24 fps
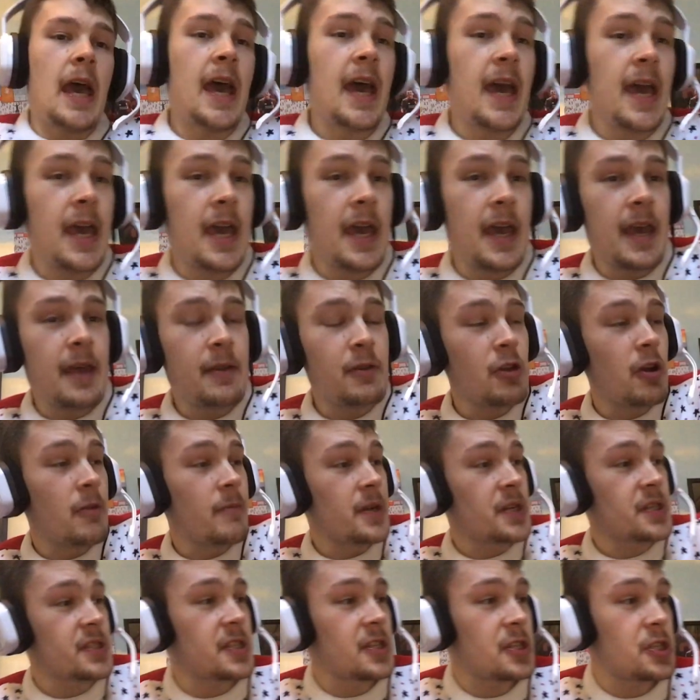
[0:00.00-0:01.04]
Not
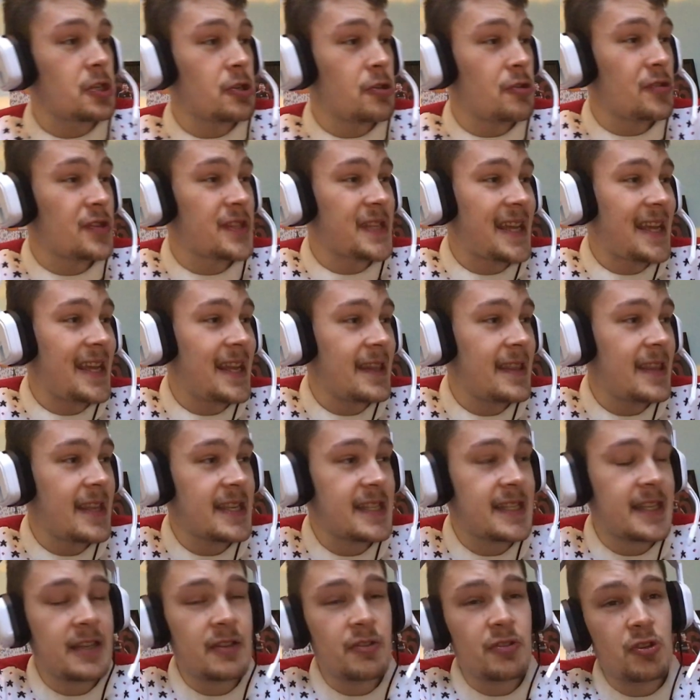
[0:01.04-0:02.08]
much to choose in
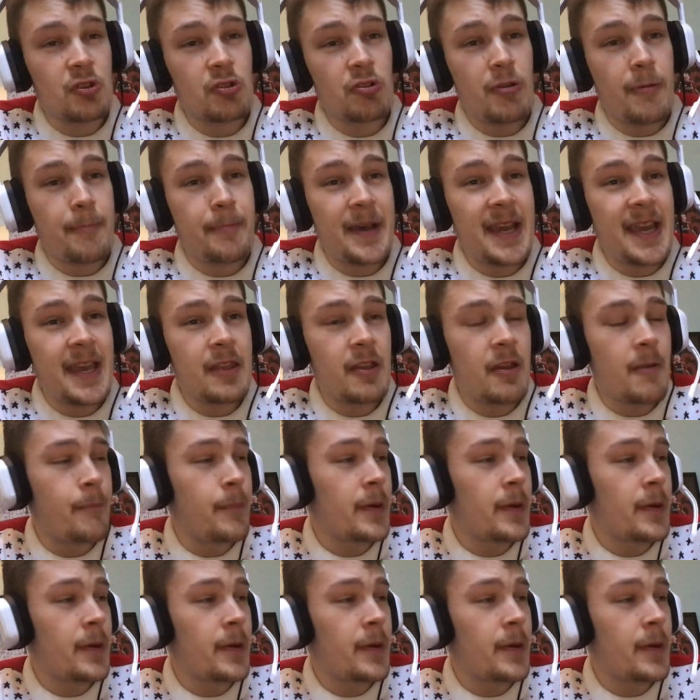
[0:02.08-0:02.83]
this group either.